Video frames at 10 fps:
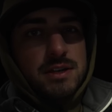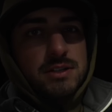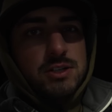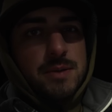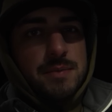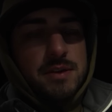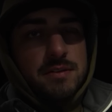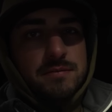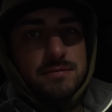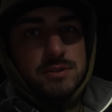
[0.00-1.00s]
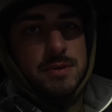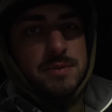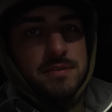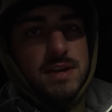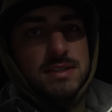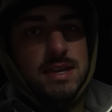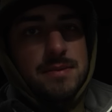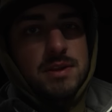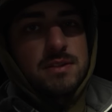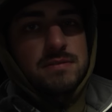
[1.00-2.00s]
He jumped the jumped the fence,
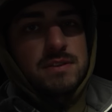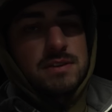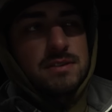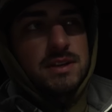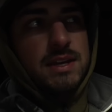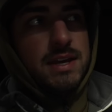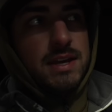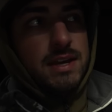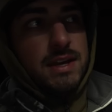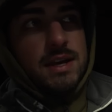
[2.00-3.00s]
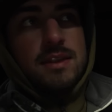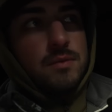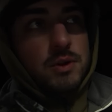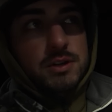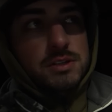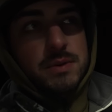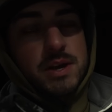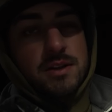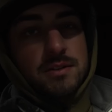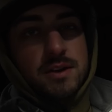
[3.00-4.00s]
came into the field, and then worked his way
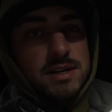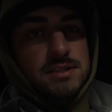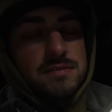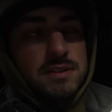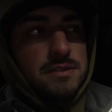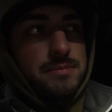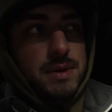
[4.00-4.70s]
all across the field.